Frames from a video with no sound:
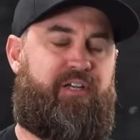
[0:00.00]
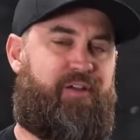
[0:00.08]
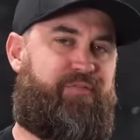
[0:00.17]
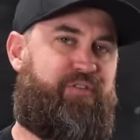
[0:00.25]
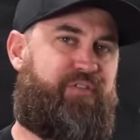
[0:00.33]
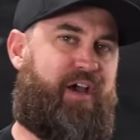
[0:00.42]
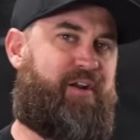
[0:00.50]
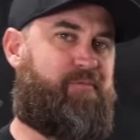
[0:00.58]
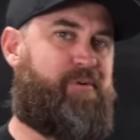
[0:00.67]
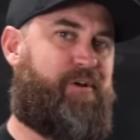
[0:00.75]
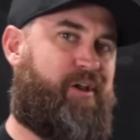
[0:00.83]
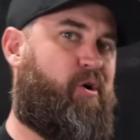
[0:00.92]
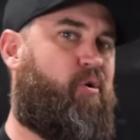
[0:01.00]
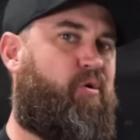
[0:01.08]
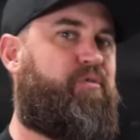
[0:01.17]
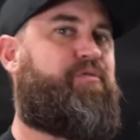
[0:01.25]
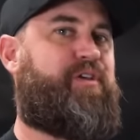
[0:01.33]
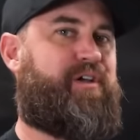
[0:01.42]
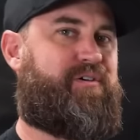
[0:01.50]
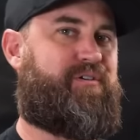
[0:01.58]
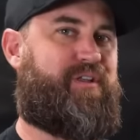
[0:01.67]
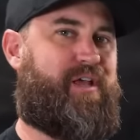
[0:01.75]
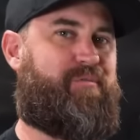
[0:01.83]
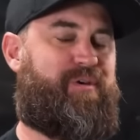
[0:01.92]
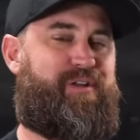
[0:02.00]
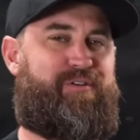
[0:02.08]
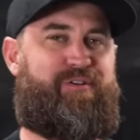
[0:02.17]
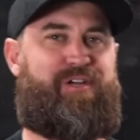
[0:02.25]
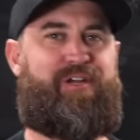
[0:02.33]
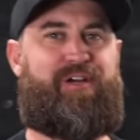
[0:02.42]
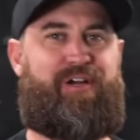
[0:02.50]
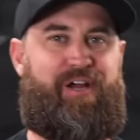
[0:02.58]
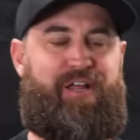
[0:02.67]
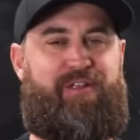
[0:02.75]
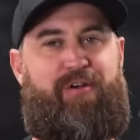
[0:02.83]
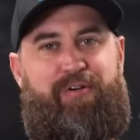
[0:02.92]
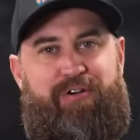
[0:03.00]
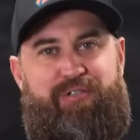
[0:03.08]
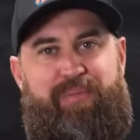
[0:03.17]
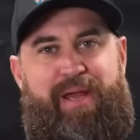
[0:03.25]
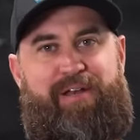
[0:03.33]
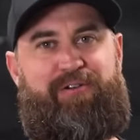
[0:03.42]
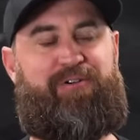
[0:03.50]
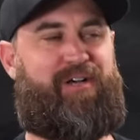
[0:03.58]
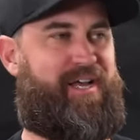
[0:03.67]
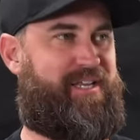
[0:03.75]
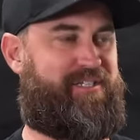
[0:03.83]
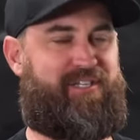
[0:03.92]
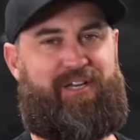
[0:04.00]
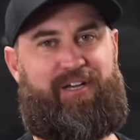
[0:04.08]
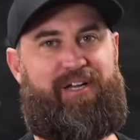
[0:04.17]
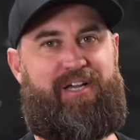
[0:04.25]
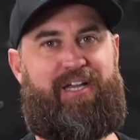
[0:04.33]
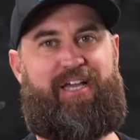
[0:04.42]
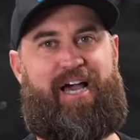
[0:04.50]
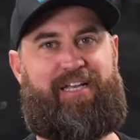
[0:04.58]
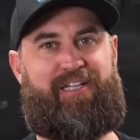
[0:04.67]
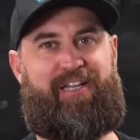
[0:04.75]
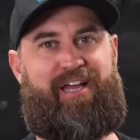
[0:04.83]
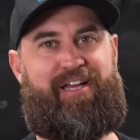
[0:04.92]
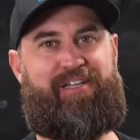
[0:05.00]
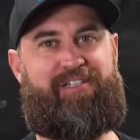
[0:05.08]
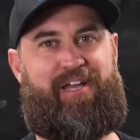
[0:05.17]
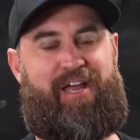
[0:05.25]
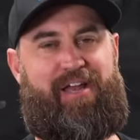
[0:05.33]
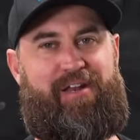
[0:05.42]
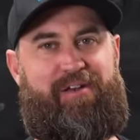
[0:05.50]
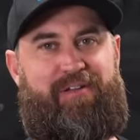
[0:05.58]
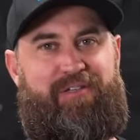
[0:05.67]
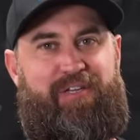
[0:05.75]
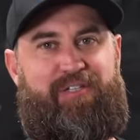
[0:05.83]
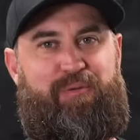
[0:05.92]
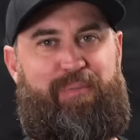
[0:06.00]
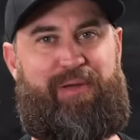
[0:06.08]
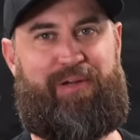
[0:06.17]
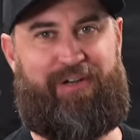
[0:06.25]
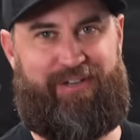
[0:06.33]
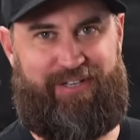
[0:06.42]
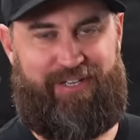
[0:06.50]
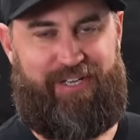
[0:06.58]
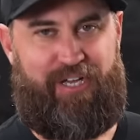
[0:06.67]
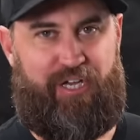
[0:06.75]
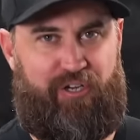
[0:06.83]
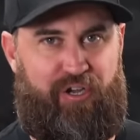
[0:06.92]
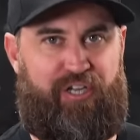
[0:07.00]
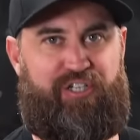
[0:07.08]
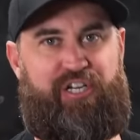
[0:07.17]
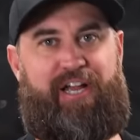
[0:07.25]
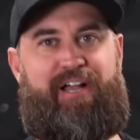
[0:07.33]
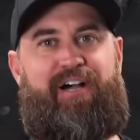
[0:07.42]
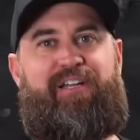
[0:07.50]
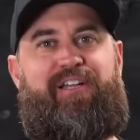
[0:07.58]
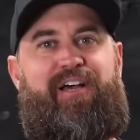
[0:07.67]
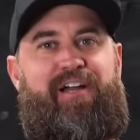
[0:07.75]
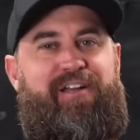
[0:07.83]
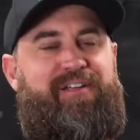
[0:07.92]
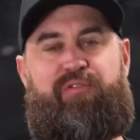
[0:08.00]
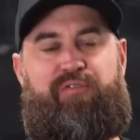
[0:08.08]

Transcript: If you've got a really old vehicle like we do here and the owner's manual has gotten legs and disappeared, you can check online.